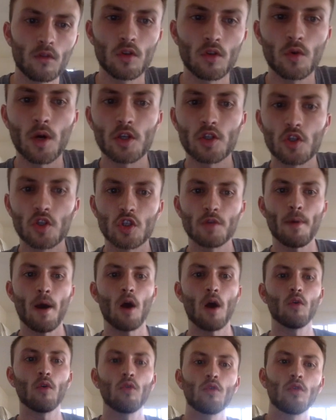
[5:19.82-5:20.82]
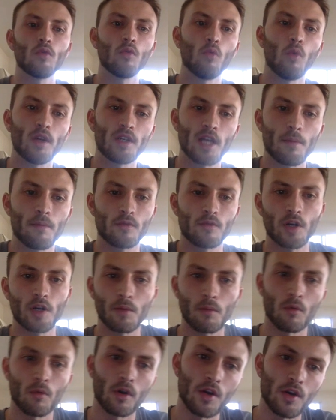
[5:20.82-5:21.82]
questions about what type of
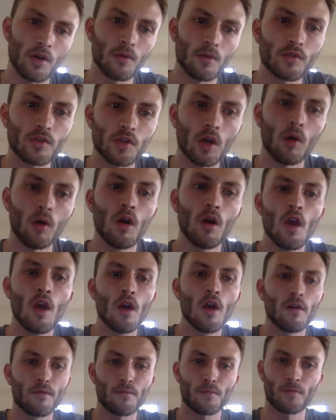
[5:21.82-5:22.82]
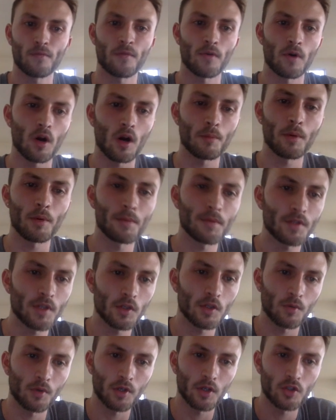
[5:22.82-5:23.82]
trading we want to do. So for our
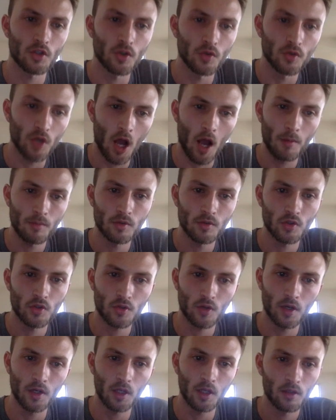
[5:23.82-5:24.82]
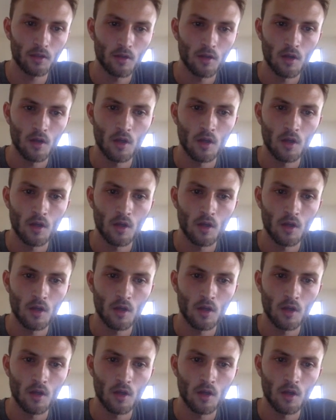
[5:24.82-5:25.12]
purposes, we're going to choose options trading.